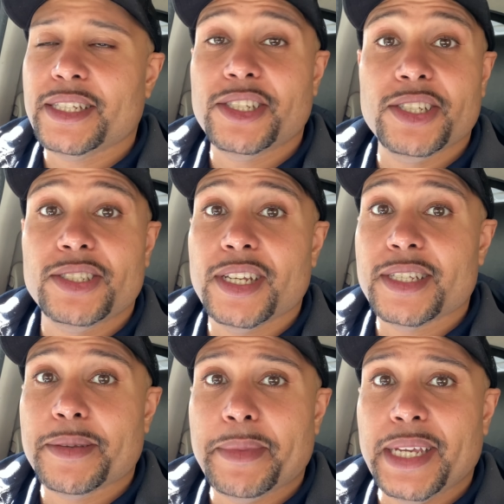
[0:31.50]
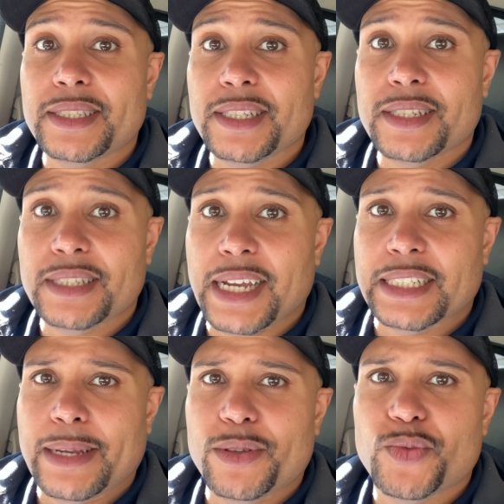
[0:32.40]
it just doesn't make sense,
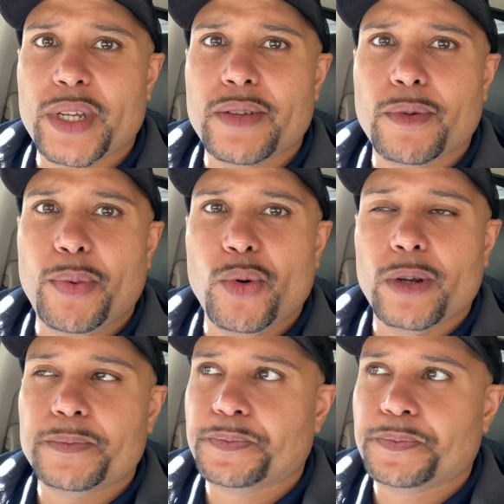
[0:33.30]
guys. I was reading a report,